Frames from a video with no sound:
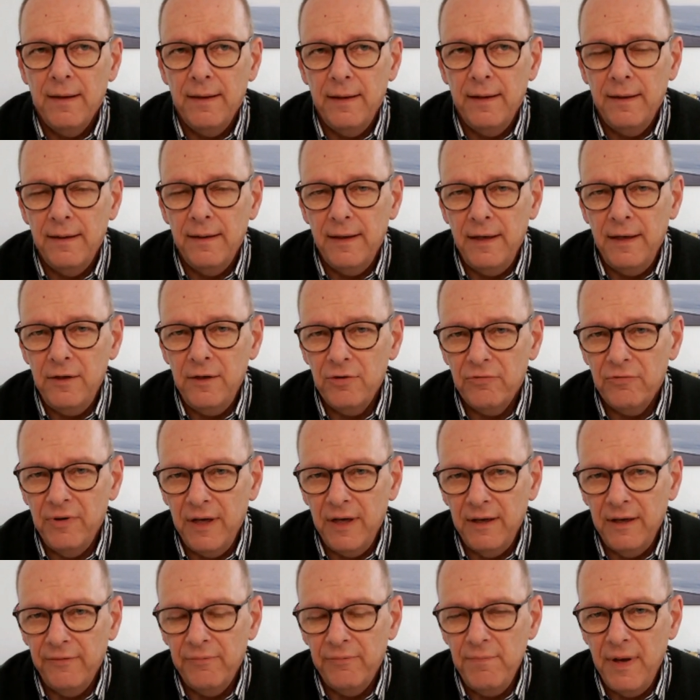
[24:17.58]

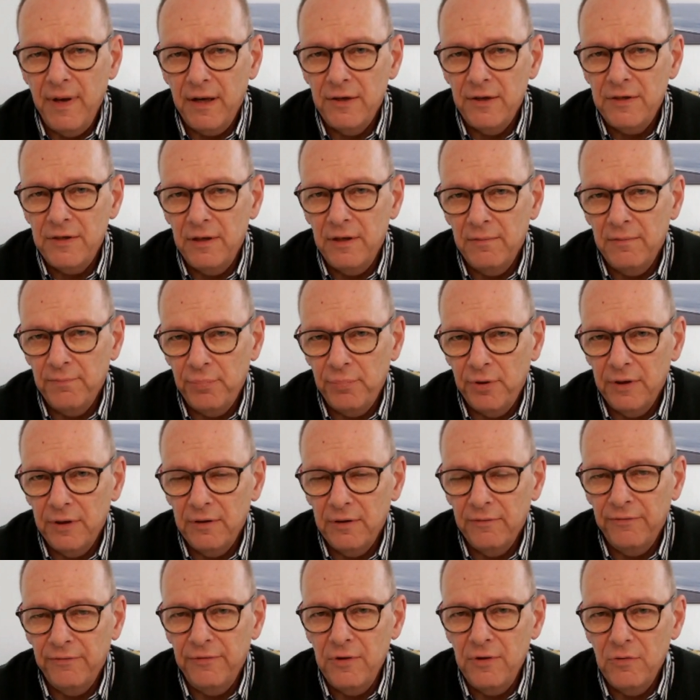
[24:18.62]
integrative medicine point
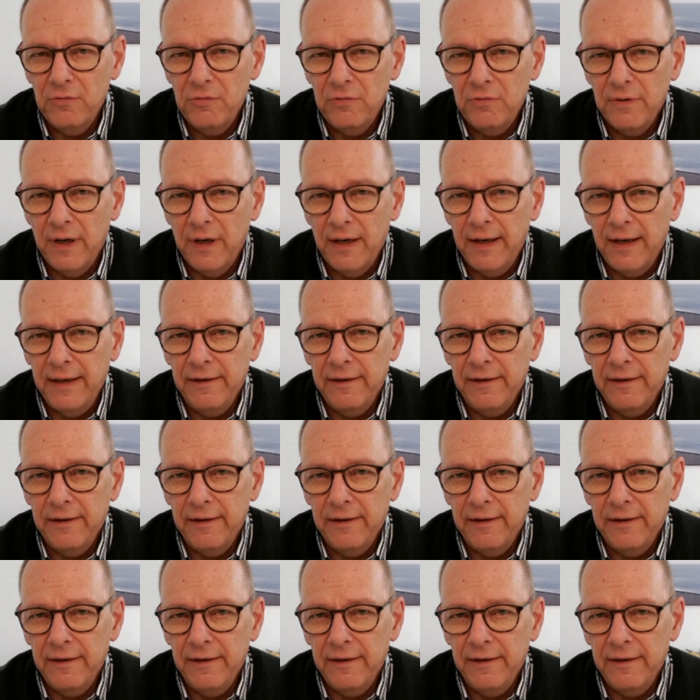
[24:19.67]
of view,